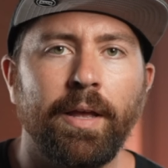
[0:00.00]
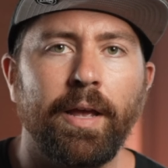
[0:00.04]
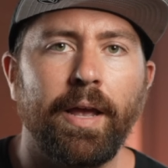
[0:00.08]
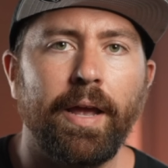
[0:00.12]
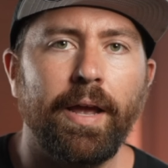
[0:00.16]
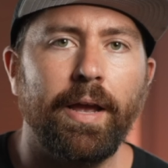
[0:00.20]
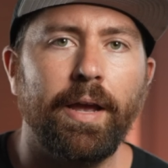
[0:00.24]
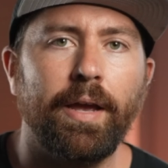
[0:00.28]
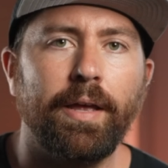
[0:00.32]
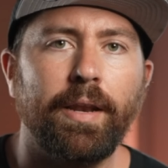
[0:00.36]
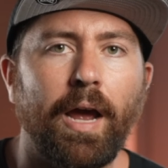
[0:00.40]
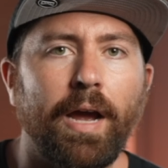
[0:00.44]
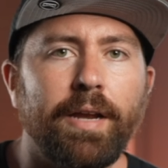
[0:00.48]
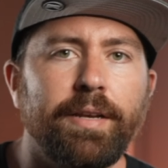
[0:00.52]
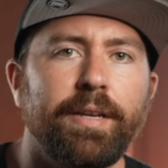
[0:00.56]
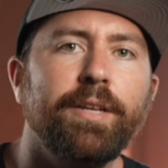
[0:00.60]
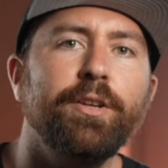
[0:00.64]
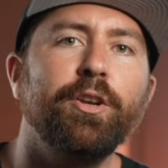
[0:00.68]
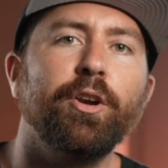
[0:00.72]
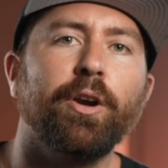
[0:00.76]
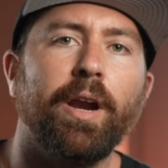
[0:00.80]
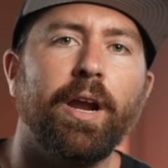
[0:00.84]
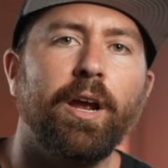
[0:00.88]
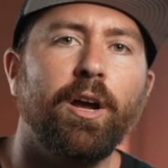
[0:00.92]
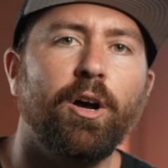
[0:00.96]
And I need
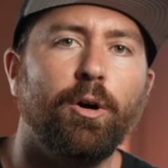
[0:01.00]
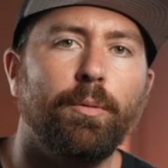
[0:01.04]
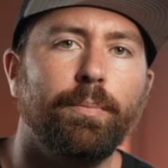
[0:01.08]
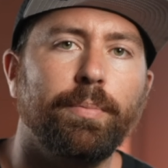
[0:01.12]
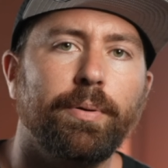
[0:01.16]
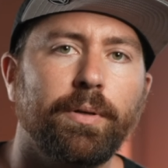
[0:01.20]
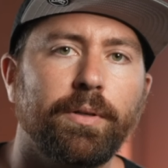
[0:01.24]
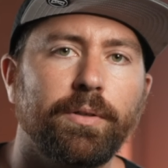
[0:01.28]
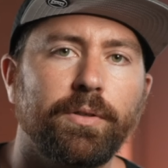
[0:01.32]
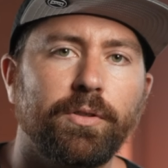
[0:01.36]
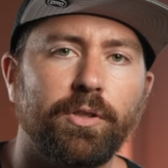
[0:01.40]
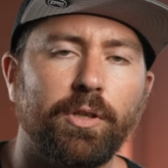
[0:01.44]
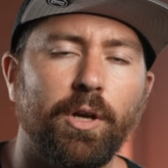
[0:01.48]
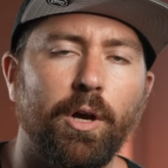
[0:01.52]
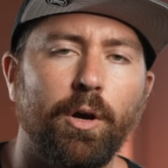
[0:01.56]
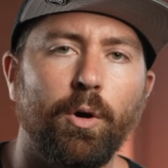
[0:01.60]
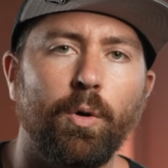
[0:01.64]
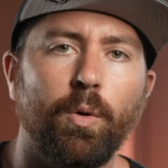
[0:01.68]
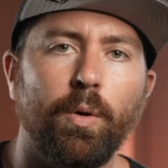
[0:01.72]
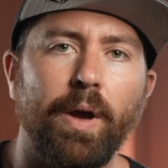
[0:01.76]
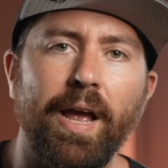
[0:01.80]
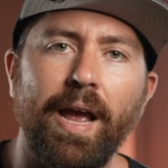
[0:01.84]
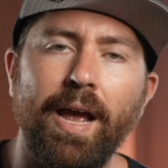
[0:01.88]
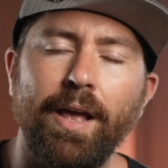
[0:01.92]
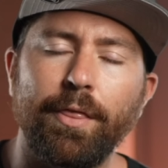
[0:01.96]
your help.
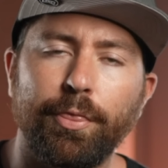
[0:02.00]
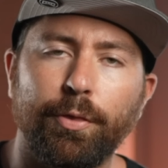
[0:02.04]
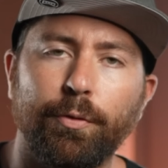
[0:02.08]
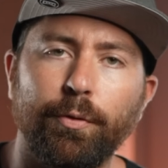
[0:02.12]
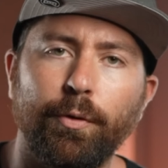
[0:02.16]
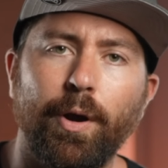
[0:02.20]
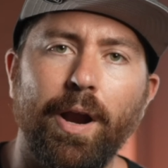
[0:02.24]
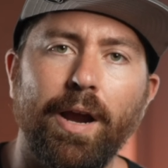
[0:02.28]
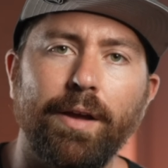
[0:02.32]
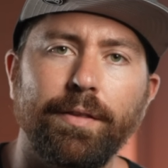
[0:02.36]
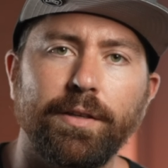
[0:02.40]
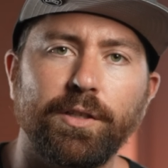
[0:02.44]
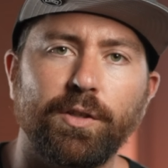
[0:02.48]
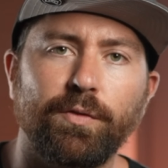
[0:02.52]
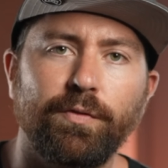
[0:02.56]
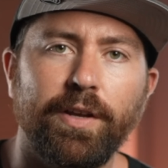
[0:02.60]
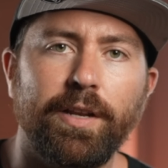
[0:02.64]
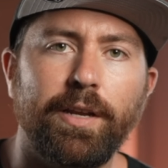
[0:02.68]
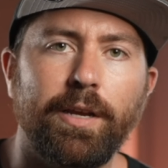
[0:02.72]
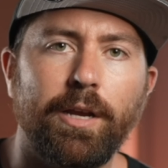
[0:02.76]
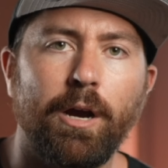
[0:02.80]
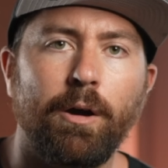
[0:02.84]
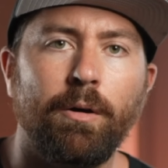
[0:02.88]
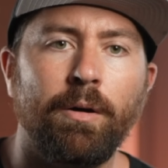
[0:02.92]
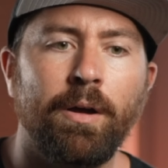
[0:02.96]
So throughout this
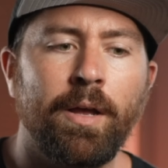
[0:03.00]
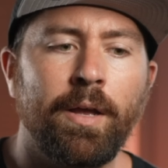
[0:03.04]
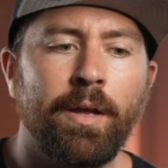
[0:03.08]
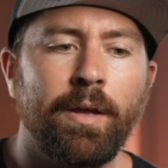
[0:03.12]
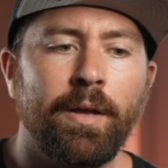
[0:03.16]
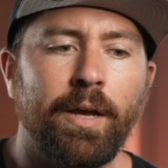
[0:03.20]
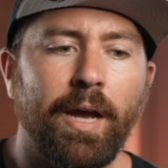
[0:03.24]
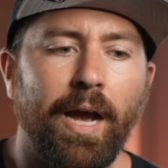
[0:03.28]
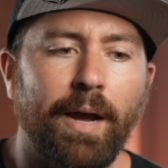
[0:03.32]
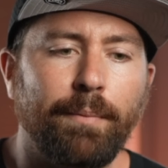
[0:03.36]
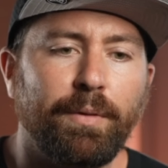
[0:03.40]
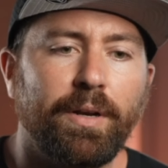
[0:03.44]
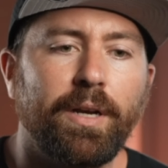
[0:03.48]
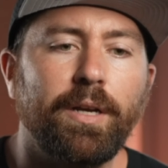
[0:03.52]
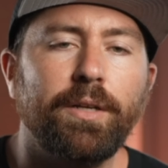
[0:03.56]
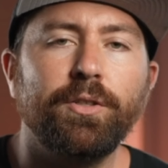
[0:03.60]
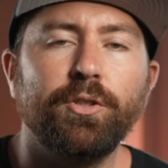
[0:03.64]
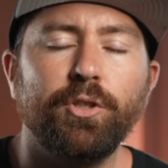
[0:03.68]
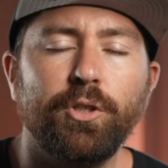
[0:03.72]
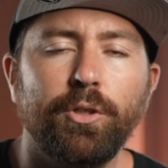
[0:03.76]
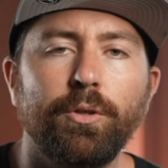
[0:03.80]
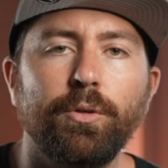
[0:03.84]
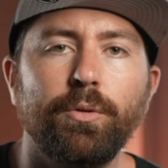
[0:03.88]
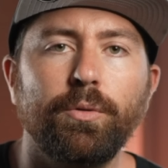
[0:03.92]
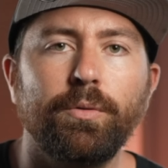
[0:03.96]
video, I'm gonna
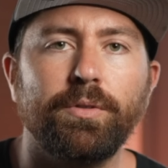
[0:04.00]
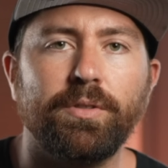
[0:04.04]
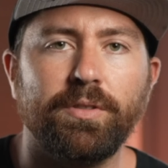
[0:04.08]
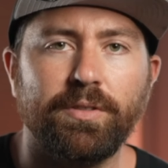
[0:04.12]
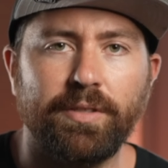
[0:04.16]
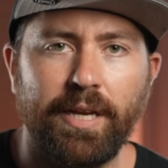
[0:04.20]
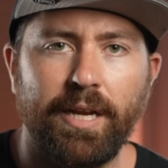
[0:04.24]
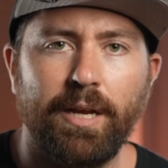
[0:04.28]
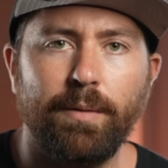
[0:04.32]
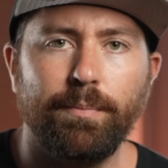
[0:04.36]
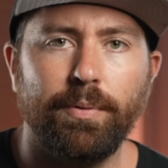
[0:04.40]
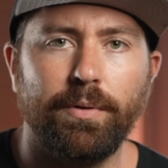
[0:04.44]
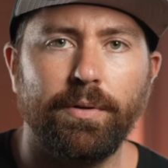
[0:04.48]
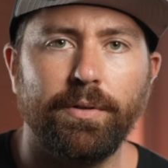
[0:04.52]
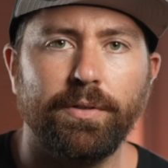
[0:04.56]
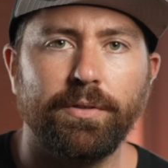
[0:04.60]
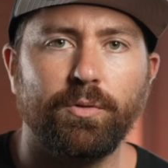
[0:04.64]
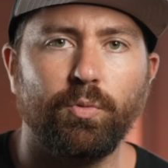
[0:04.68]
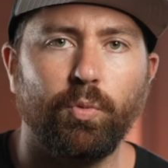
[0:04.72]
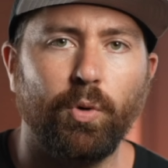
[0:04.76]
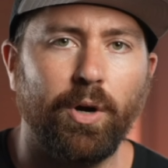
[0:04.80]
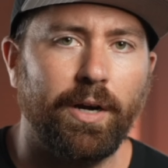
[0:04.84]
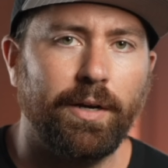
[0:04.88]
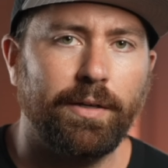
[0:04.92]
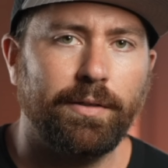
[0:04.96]
do samples
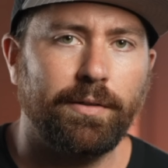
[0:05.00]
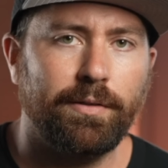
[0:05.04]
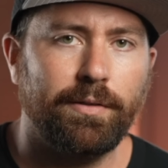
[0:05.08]
where I